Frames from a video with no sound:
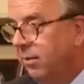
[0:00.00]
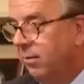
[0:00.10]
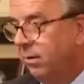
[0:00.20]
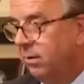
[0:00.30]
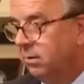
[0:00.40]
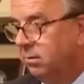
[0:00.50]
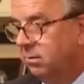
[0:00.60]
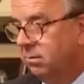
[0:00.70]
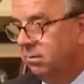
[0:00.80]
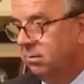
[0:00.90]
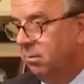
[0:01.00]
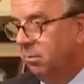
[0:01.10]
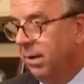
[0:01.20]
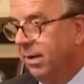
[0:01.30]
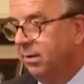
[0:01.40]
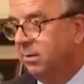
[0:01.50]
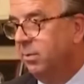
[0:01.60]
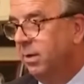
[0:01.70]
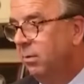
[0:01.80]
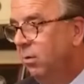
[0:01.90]
have all these
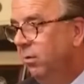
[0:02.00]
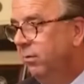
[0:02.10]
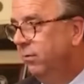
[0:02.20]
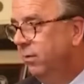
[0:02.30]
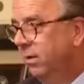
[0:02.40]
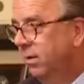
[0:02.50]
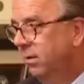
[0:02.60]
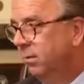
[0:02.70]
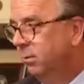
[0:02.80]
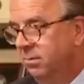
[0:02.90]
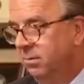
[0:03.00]
bottles of baby oil for nothing.